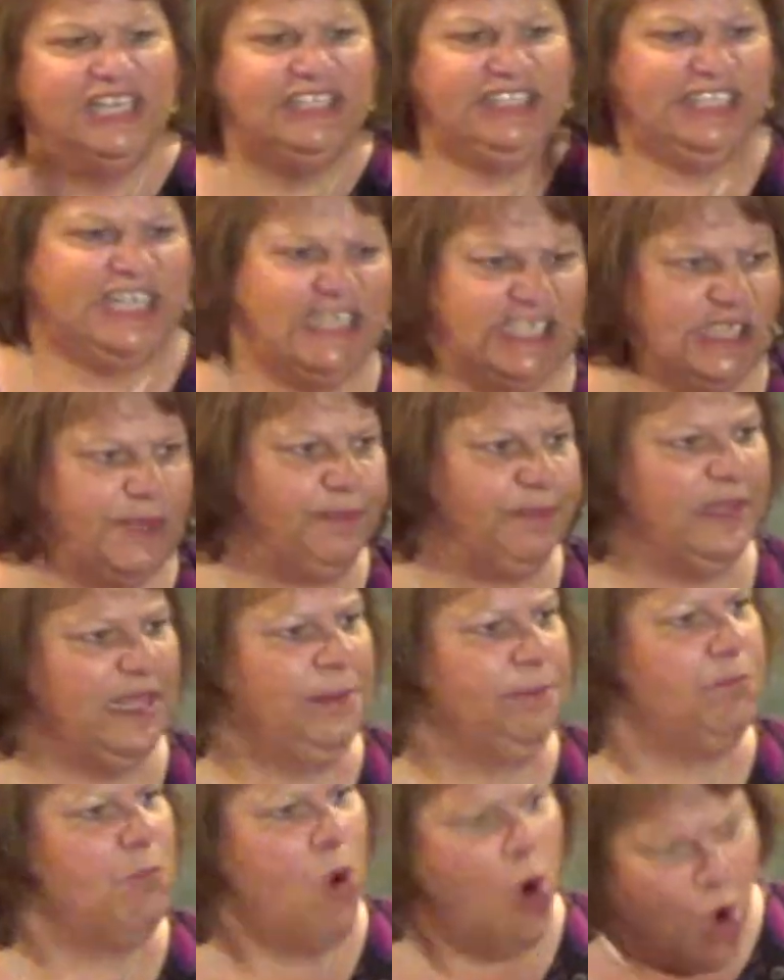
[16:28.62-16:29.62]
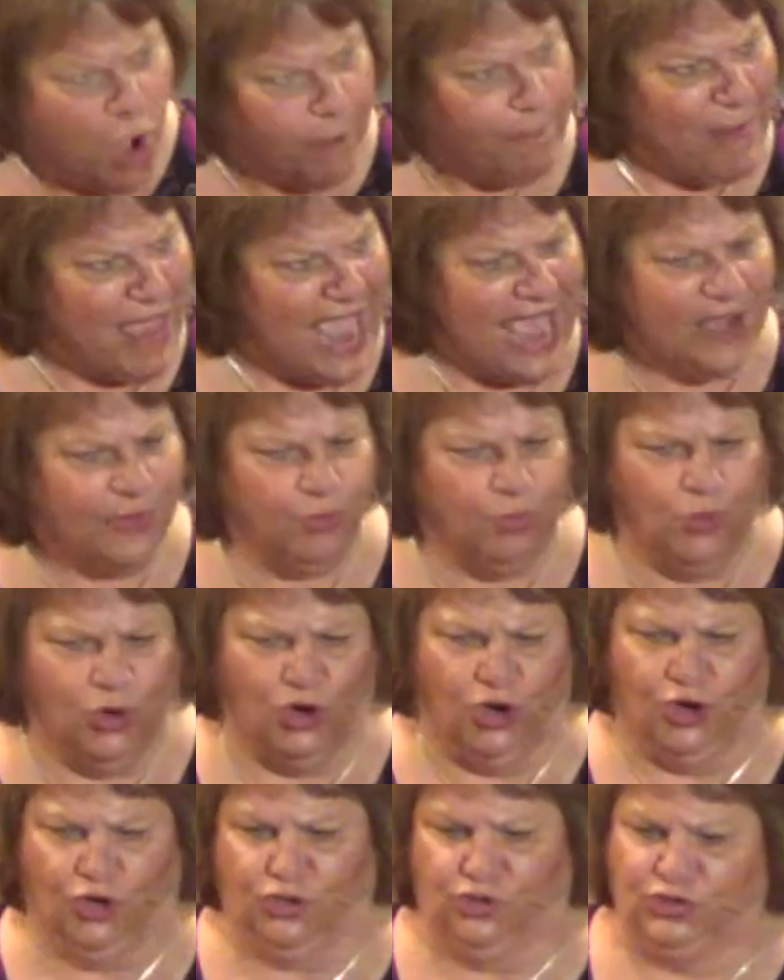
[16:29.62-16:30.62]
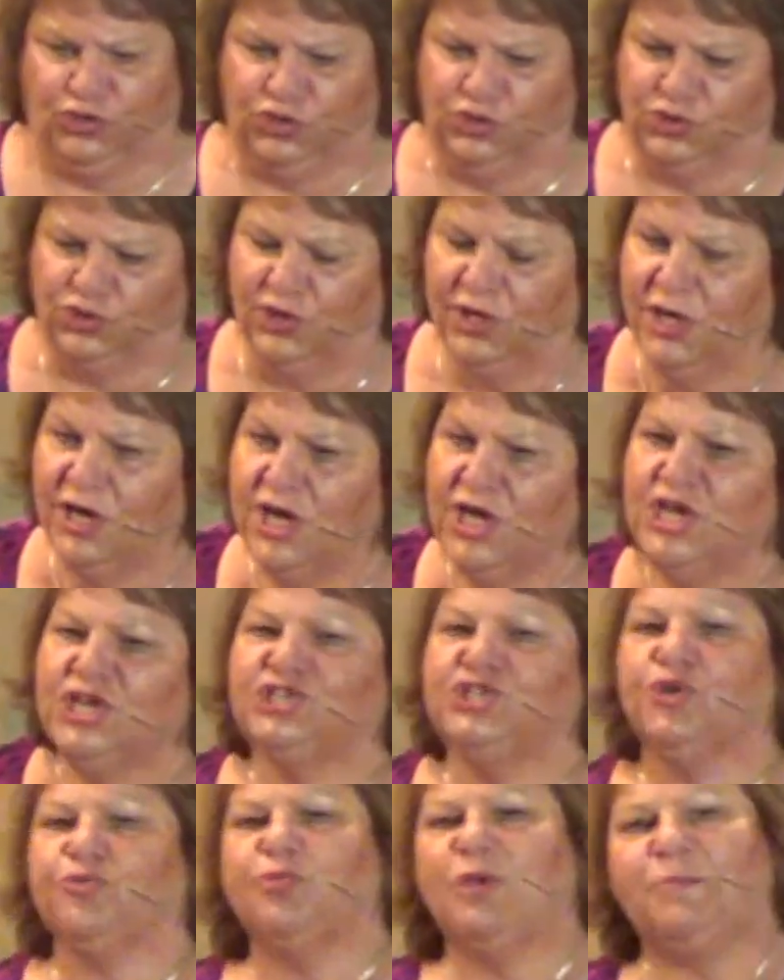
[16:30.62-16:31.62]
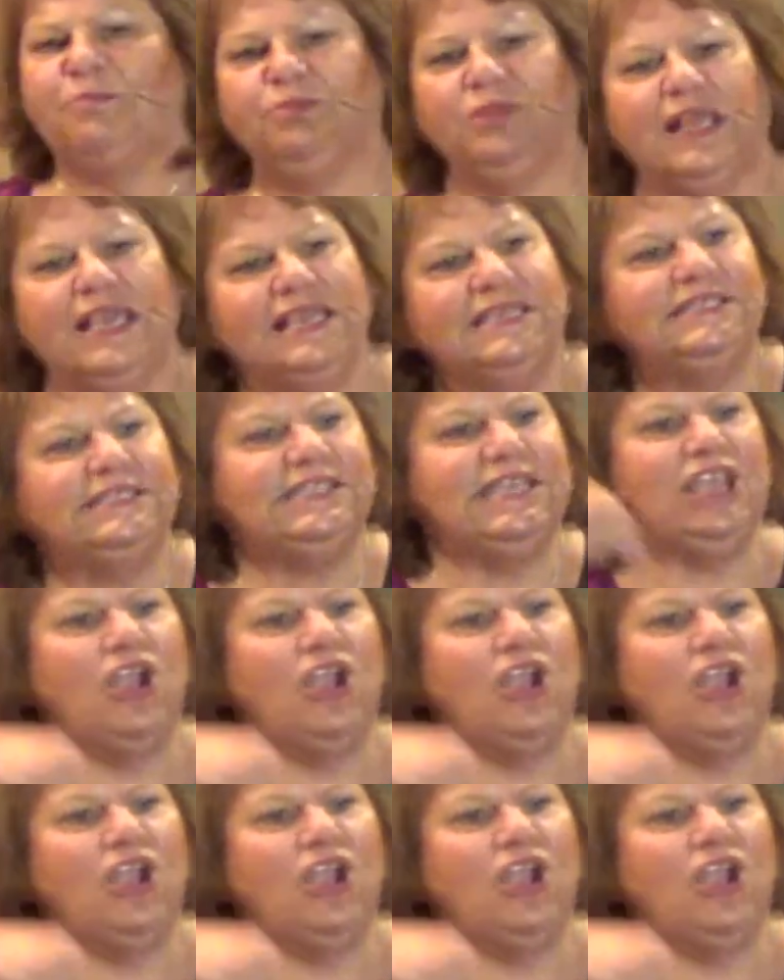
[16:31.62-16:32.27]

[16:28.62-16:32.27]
and discipline, more bad words. To replace